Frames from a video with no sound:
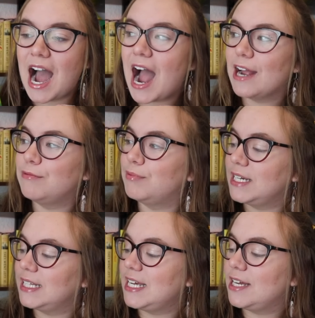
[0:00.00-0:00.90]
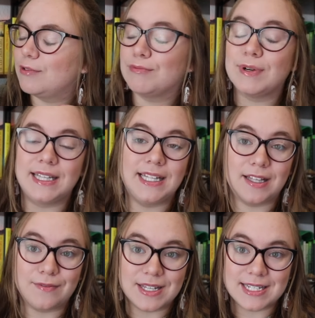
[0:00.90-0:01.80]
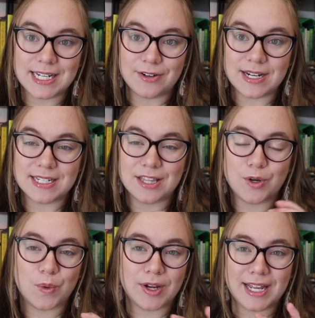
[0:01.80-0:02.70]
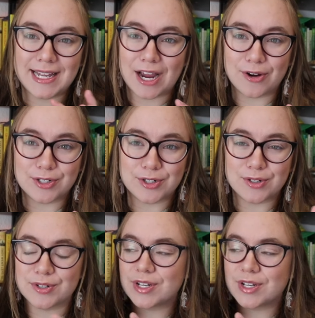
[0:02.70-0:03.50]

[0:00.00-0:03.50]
I really, really love this series and the quirky characters.